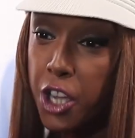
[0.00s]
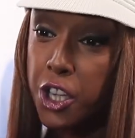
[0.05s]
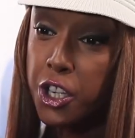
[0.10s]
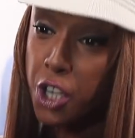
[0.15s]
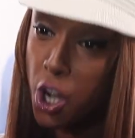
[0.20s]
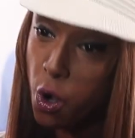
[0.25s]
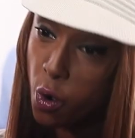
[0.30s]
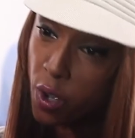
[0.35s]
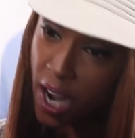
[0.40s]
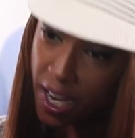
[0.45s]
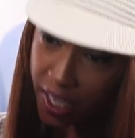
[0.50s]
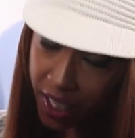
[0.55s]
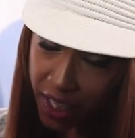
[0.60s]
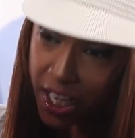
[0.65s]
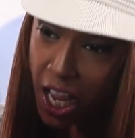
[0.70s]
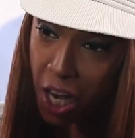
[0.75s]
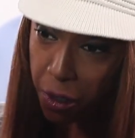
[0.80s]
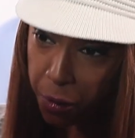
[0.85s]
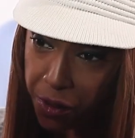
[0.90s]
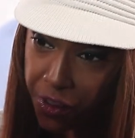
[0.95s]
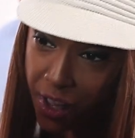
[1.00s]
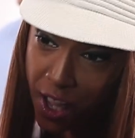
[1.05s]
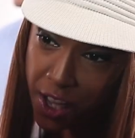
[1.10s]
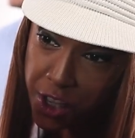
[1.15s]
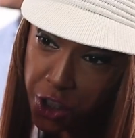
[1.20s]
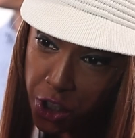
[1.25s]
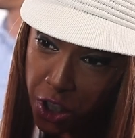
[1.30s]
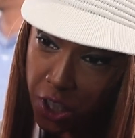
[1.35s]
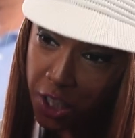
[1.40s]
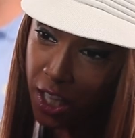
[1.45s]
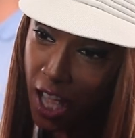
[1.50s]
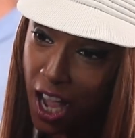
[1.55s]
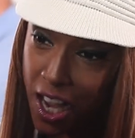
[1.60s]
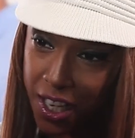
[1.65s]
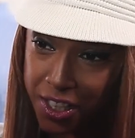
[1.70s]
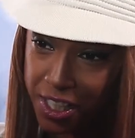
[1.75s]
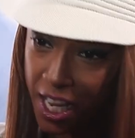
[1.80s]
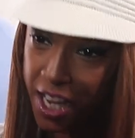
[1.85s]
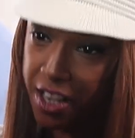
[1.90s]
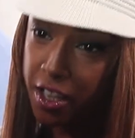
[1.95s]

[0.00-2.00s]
You know what? I connect with Angela a lot, because